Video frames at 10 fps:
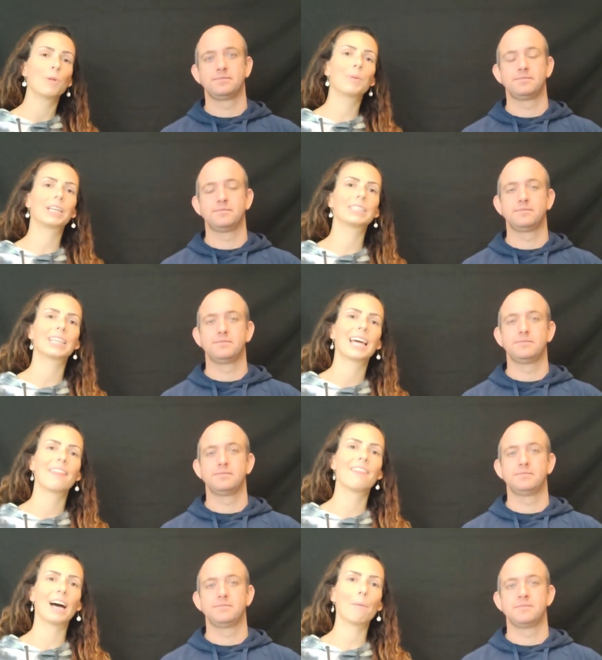Speaker 1: because
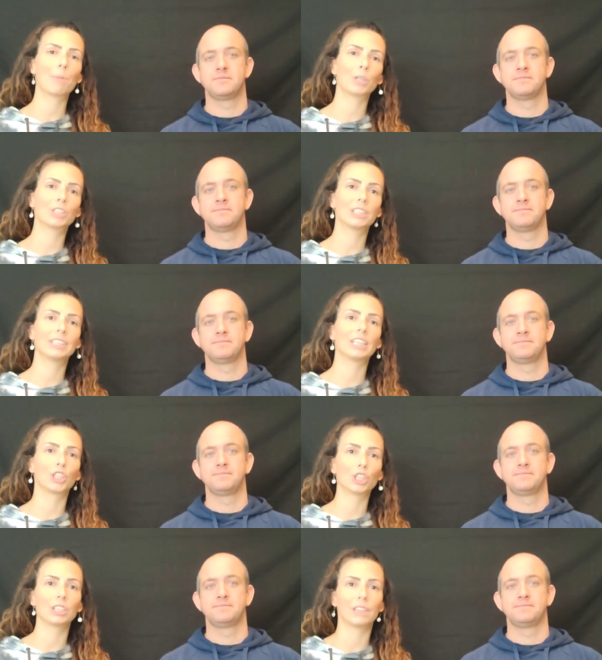that person that
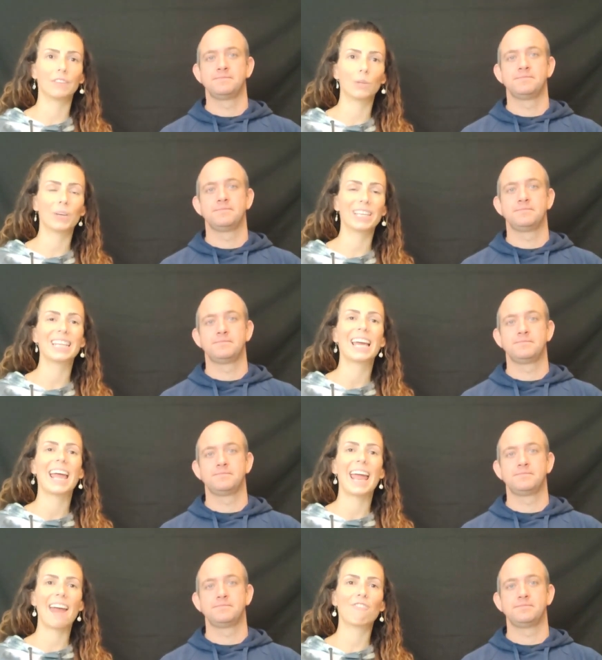you're living with
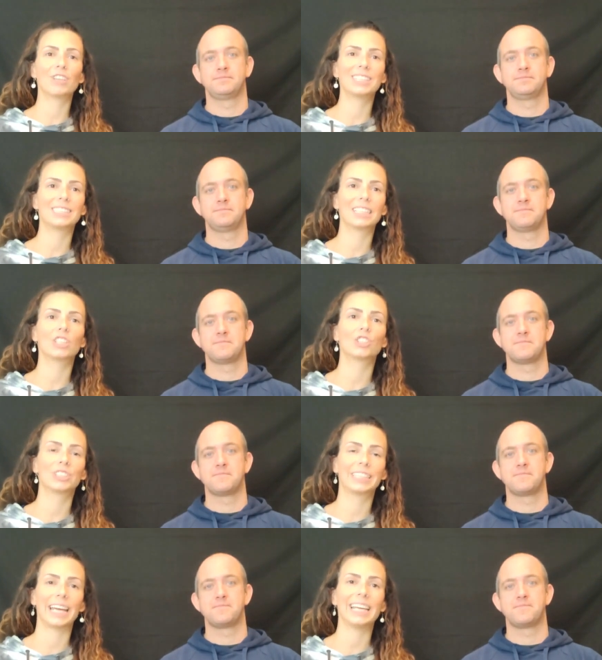every single
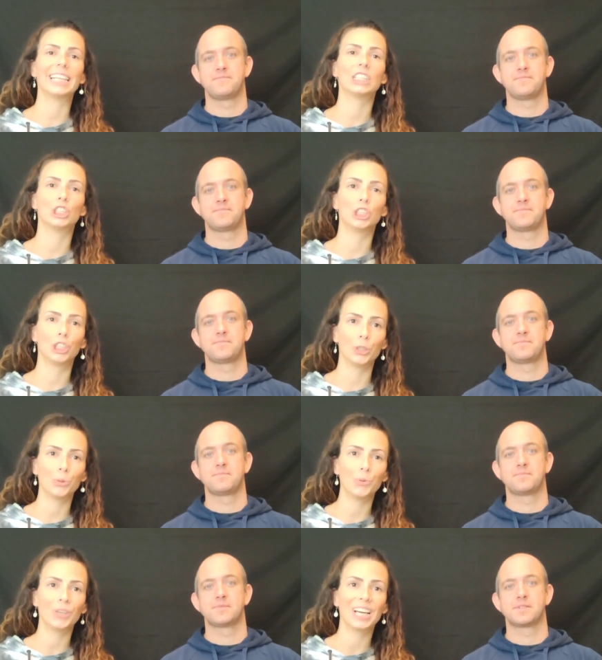day is
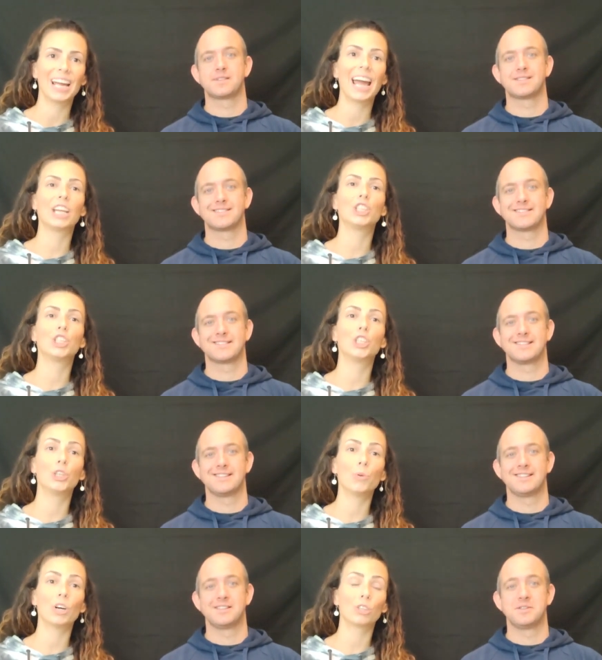you, and
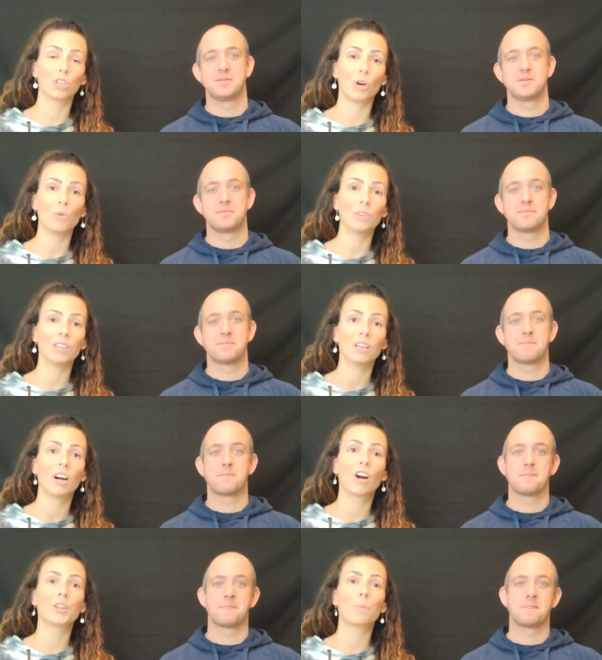you alone
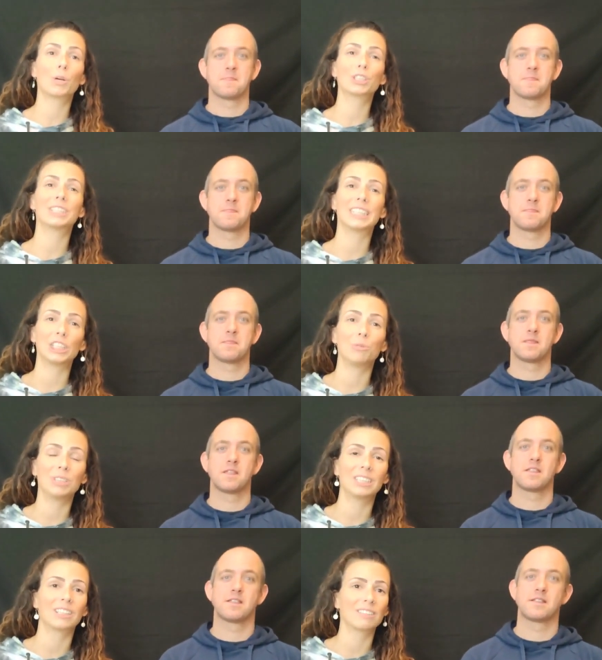are the person that you
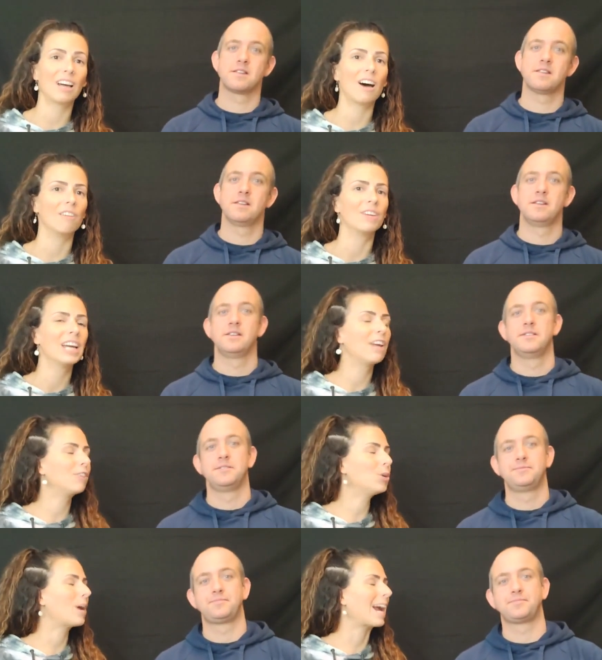need to love. If
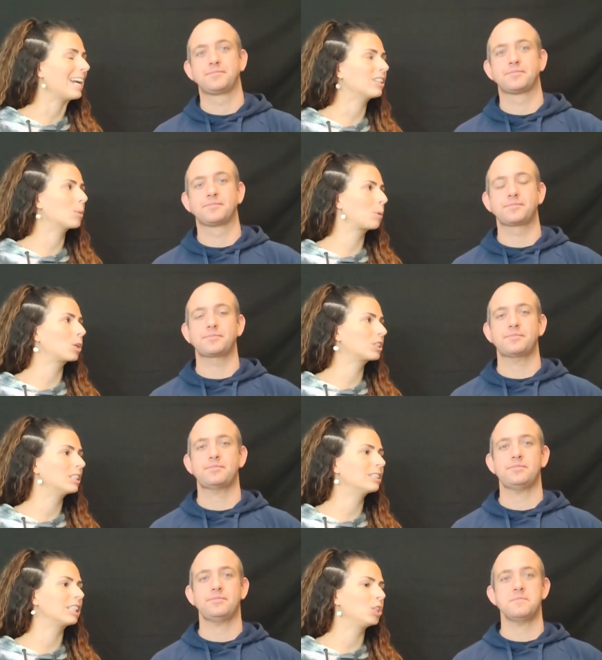you hate the
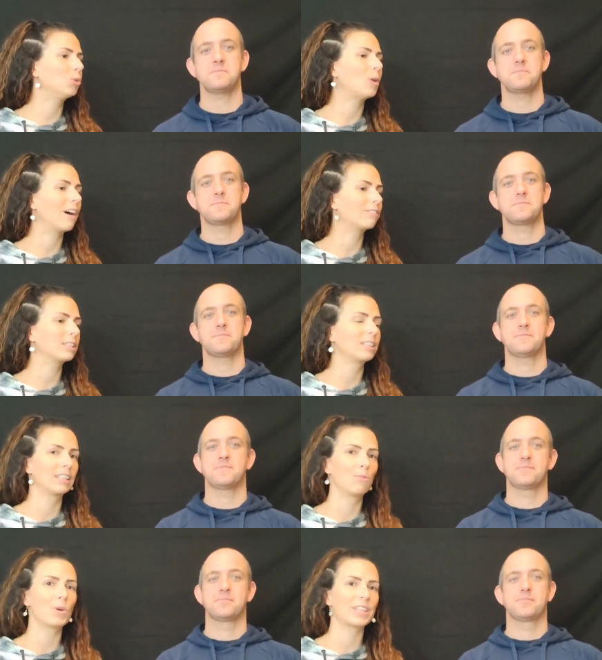person that you have to
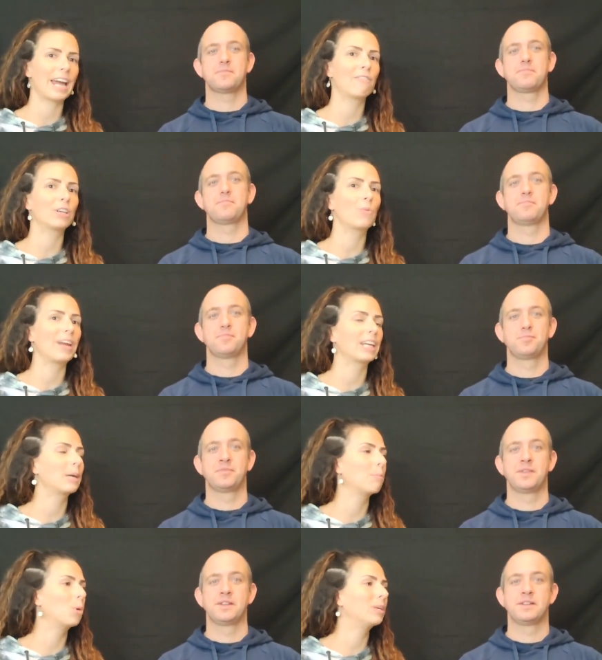live with every
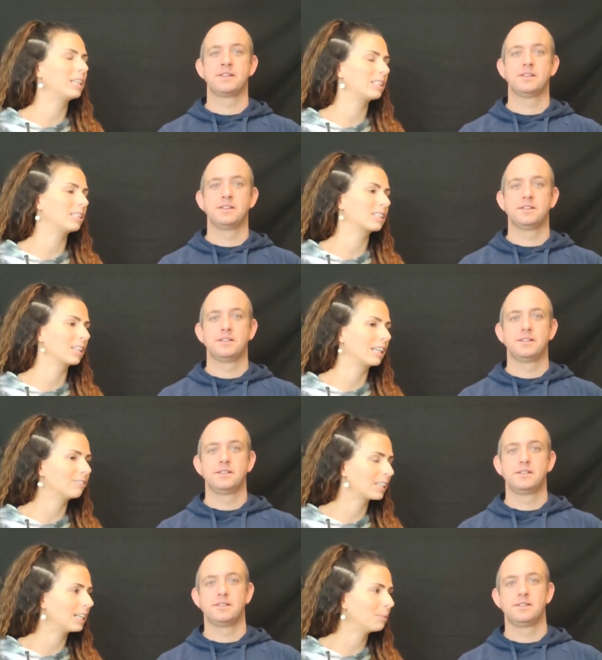waking moment in this
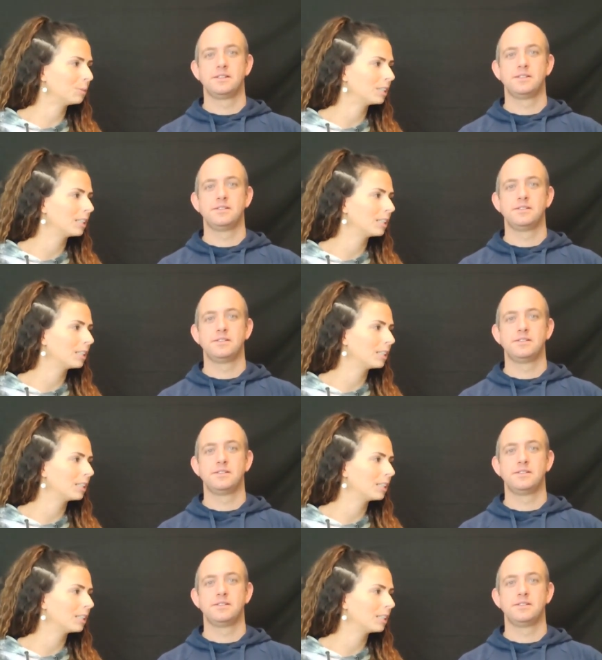lifetime,